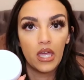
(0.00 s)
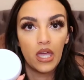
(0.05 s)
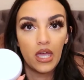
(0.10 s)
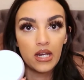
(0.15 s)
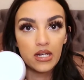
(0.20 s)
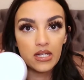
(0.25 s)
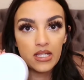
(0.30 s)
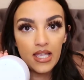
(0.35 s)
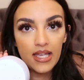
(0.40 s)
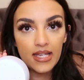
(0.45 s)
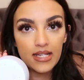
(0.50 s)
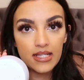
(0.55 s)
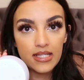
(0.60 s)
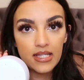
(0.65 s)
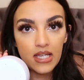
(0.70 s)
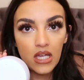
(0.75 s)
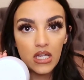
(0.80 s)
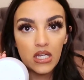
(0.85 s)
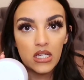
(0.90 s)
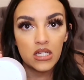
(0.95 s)
An
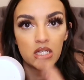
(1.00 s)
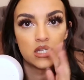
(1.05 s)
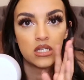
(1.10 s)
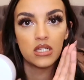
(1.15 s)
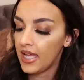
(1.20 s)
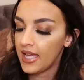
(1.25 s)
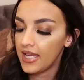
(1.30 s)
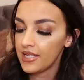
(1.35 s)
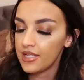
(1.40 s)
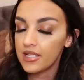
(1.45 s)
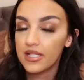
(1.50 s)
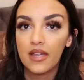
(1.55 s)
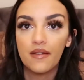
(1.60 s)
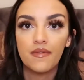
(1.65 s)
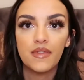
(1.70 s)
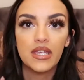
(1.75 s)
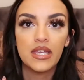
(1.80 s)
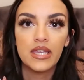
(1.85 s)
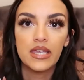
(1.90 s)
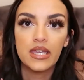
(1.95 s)
Alexa. I just have
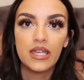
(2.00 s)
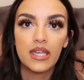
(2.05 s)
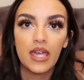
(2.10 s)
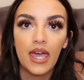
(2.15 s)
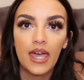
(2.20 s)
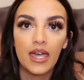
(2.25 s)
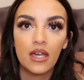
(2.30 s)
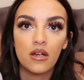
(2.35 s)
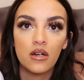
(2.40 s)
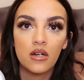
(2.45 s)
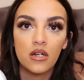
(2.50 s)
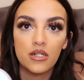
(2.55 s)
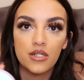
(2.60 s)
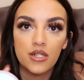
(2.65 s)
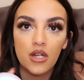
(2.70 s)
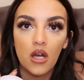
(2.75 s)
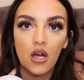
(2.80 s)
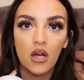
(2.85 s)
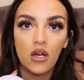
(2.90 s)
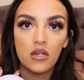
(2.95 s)
the Echo
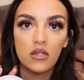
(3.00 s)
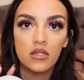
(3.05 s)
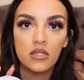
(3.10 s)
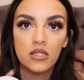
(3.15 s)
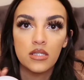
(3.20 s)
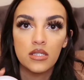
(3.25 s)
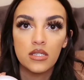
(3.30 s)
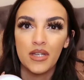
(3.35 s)
Dots.